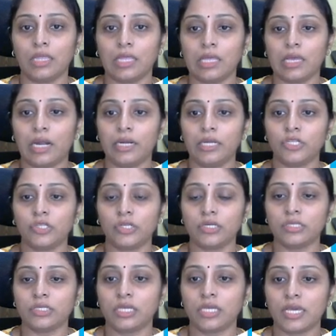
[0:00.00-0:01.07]
Addition
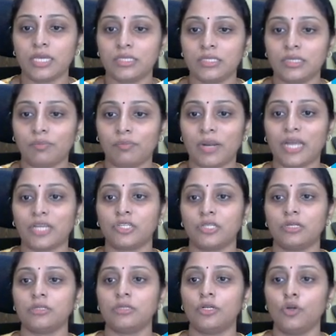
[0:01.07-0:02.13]
is a yes, subtraction
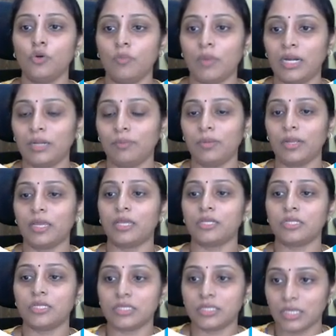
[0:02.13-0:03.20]
is a no,
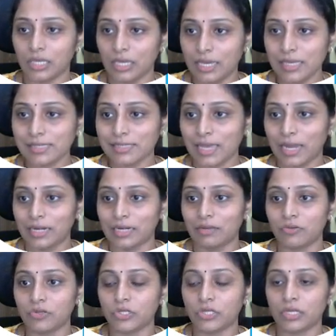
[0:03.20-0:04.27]
multiplication is a yes, and
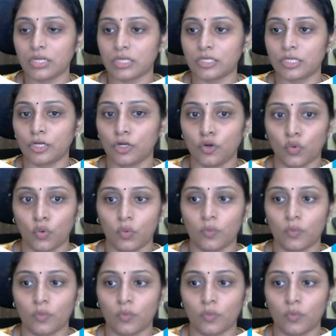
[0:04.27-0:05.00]
division is a no.